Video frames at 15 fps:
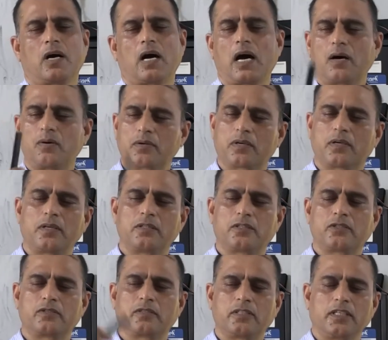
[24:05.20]
Our
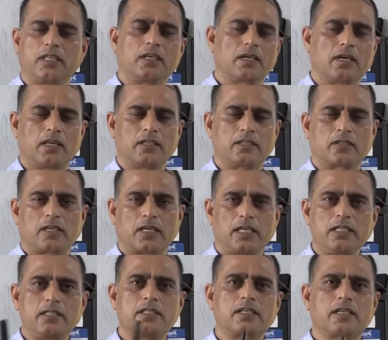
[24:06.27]
culture, their culture,
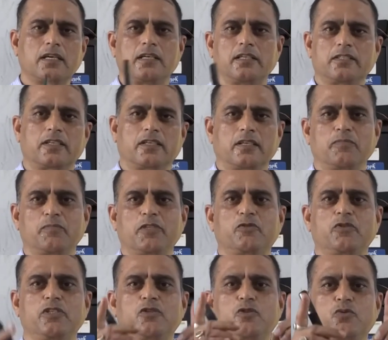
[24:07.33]
intercultural,
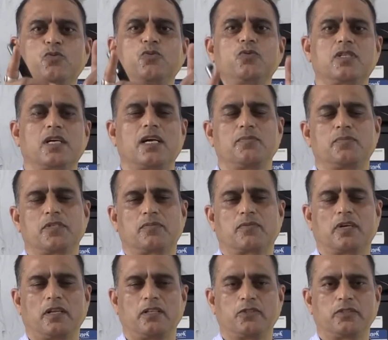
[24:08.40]
between two types of
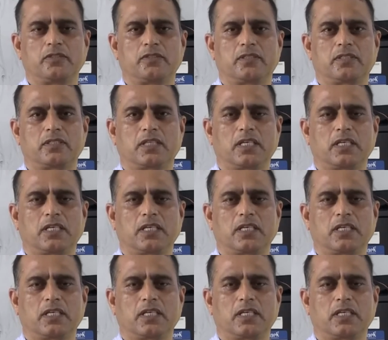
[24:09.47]
cultures.